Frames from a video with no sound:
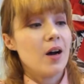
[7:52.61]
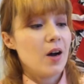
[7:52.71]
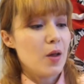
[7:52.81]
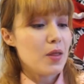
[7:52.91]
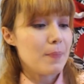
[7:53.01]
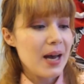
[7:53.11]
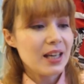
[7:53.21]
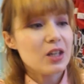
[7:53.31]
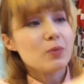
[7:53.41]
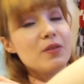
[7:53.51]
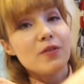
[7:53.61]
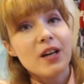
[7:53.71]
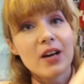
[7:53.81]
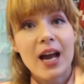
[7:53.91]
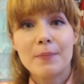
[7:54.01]
On the back you'll be
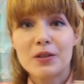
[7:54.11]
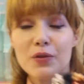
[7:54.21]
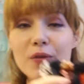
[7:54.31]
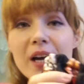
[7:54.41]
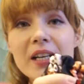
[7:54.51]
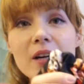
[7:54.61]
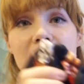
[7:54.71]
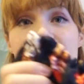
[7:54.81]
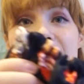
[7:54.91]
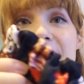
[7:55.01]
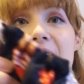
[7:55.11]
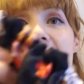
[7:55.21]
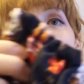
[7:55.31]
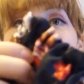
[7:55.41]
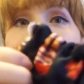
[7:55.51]
very happy to find out that it
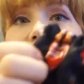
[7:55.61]
has